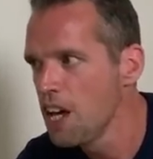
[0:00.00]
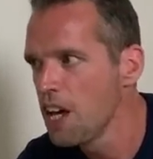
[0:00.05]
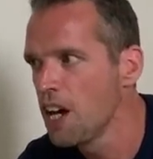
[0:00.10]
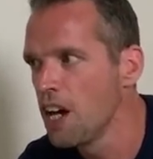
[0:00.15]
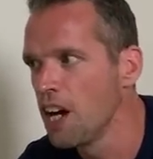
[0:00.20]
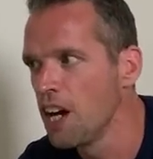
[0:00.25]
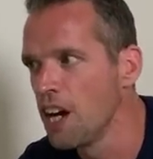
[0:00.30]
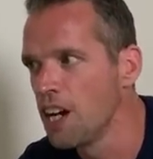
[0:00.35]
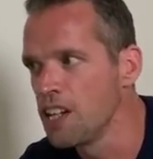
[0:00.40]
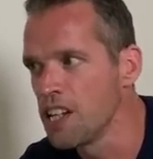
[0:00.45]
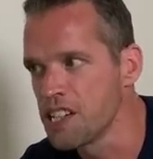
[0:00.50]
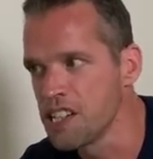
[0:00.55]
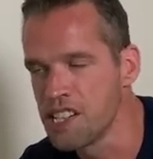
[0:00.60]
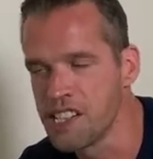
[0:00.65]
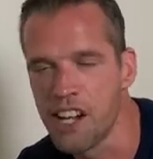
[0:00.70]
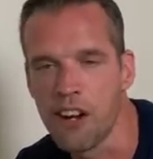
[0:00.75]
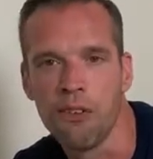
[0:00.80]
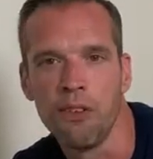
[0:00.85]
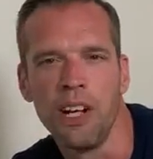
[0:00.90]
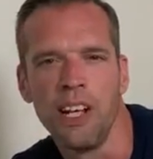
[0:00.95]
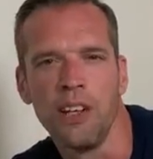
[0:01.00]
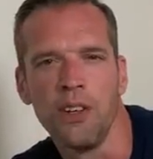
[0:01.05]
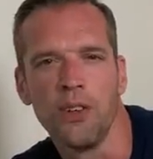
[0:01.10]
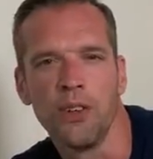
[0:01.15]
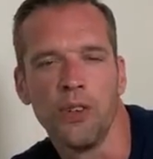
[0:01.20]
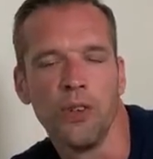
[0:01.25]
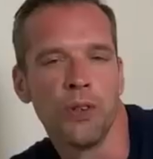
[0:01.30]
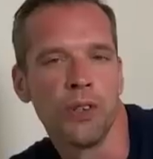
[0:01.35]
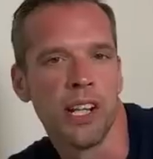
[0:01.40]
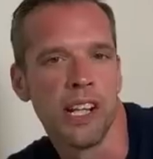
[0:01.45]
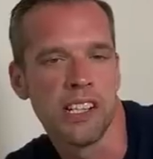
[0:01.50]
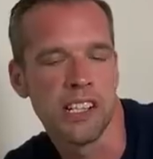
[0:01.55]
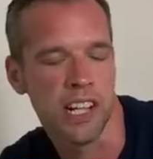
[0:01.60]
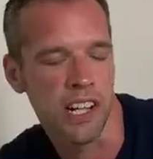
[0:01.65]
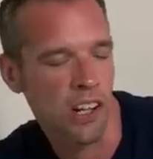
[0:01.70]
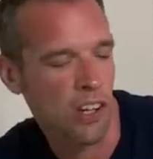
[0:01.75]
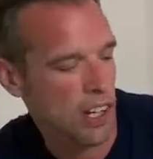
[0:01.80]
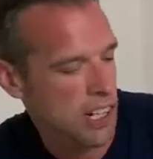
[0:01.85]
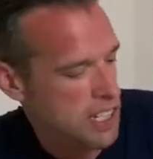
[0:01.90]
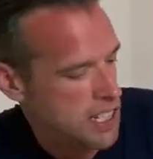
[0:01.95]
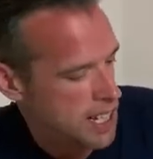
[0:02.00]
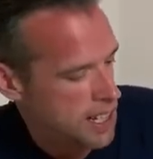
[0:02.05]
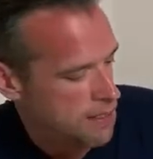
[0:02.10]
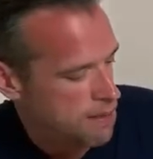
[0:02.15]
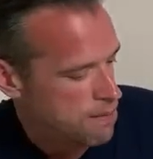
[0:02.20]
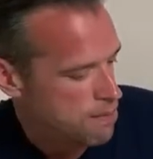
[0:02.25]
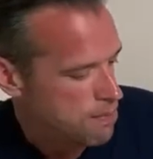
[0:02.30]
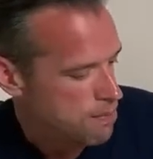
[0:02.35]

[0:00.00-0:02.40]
necessarily or decent lighting.